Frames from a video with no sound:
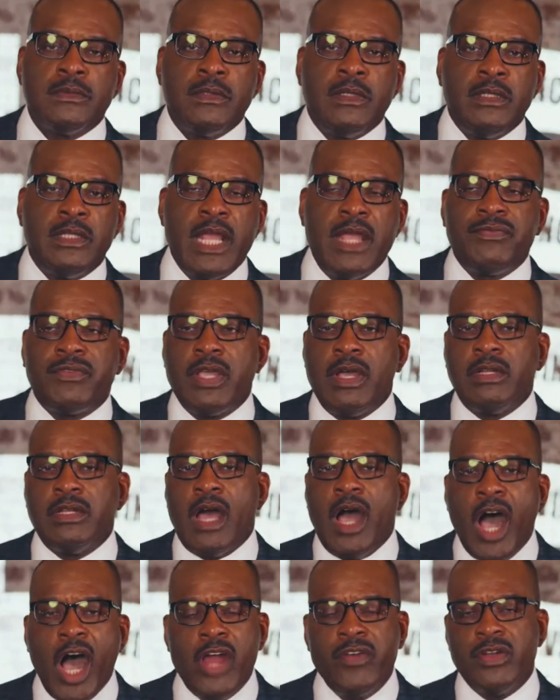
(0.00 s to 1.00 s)
They've killed
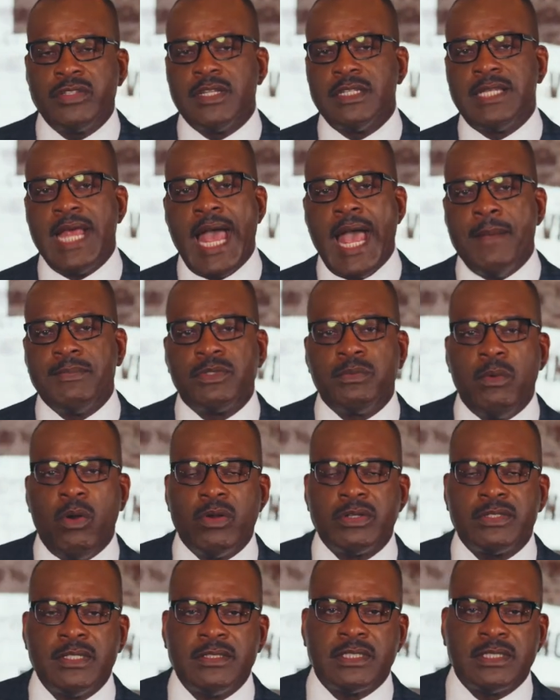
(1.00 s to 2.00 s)
hundreds of times more
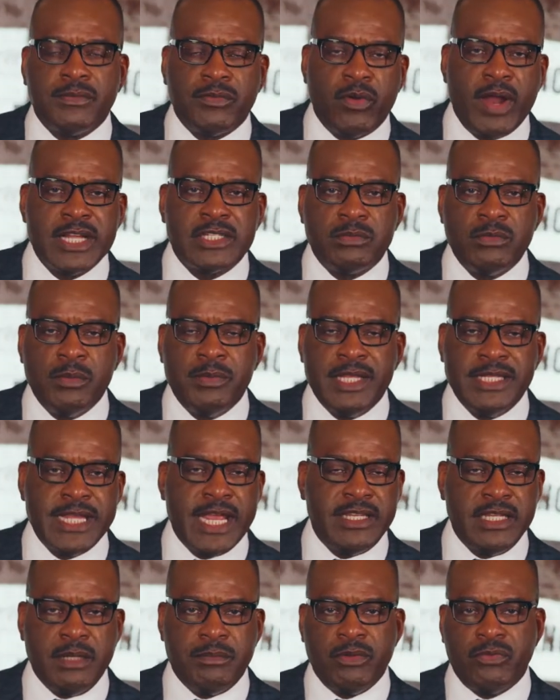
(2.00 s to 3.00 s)
since the Civil Rights Movement than
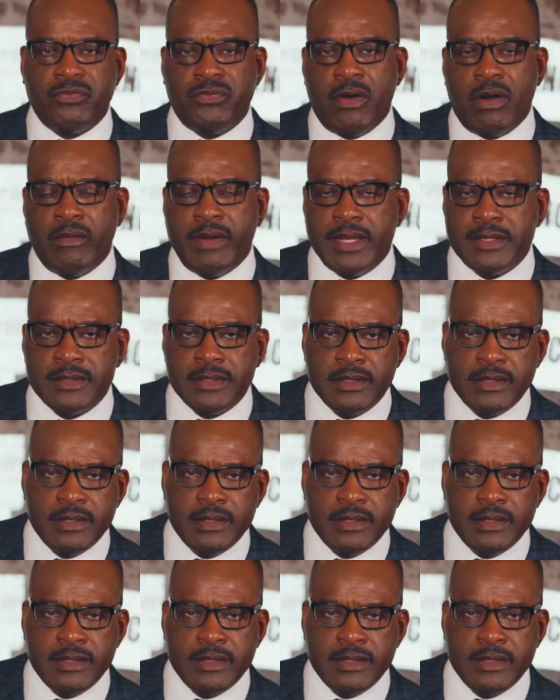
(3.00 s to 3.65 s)
they did before it.